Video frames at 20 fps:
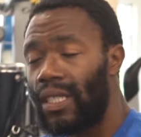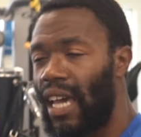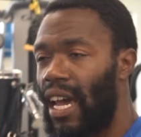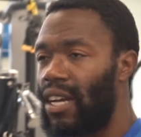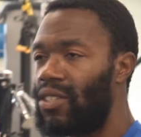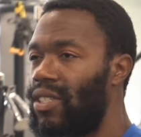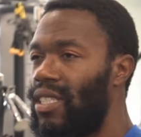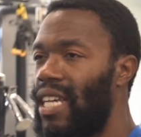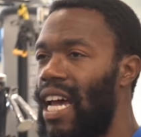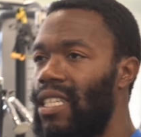
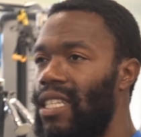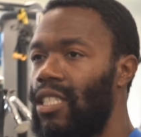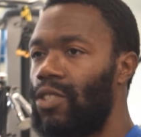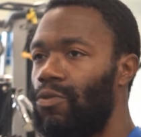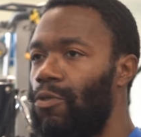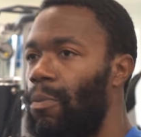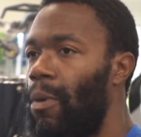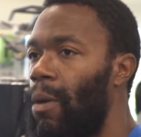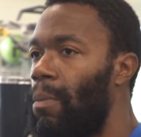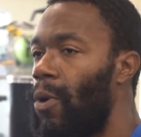exercise, because
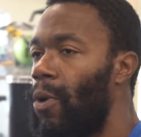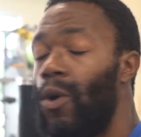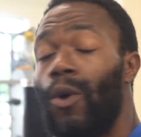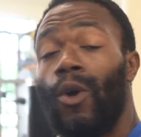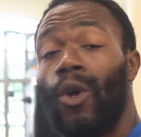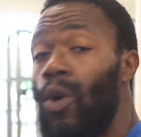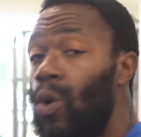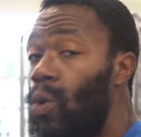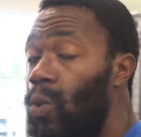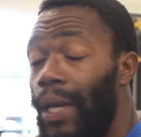remember,
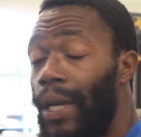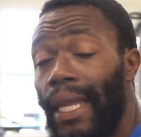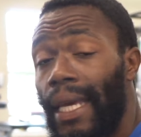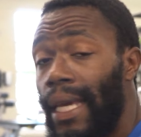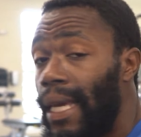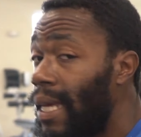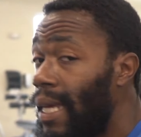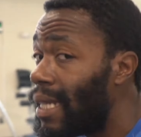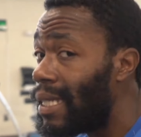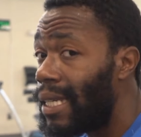we
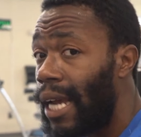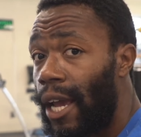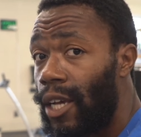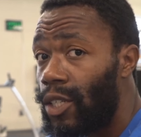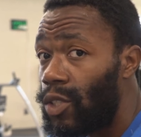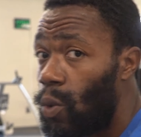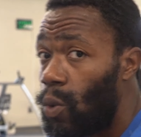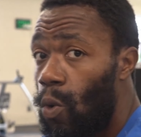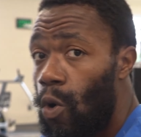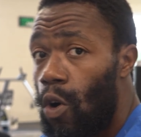didn't get a chance
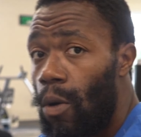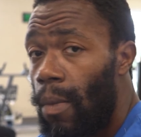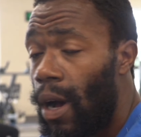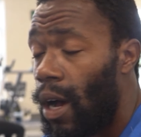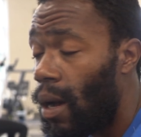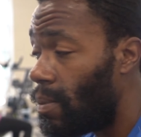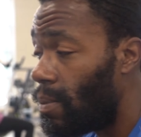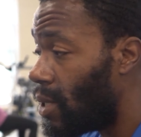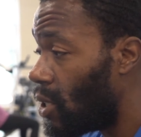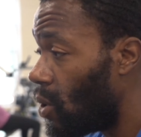to warm
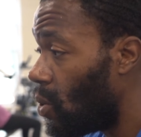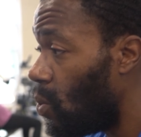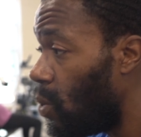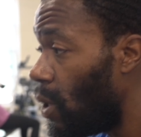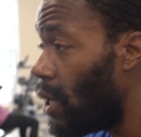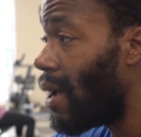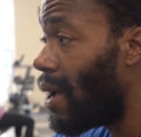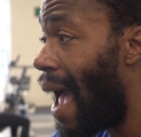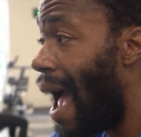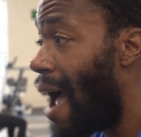up, so we
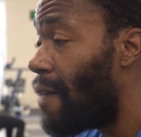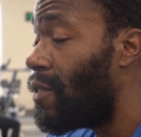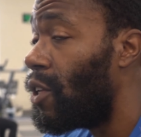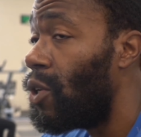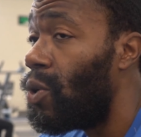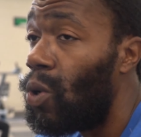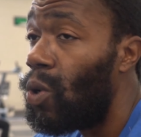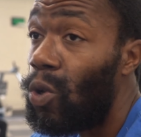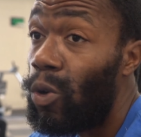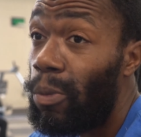have to
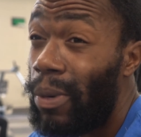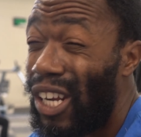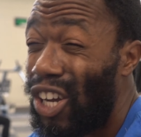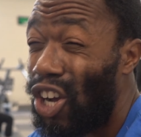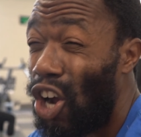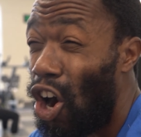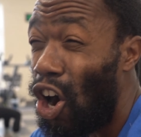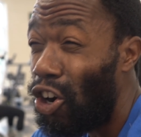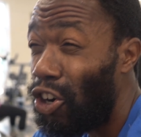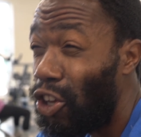do a little bit of
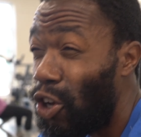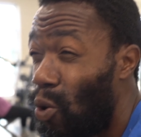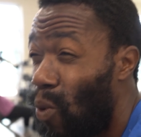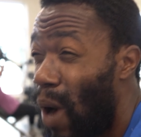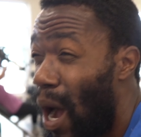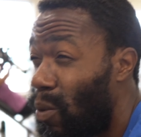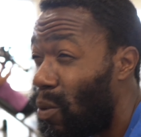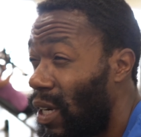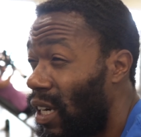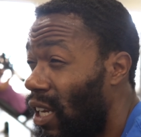cardio
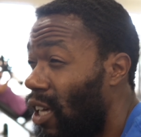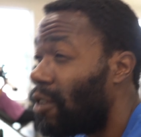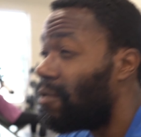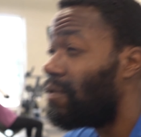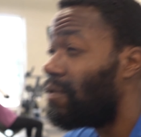while we lift.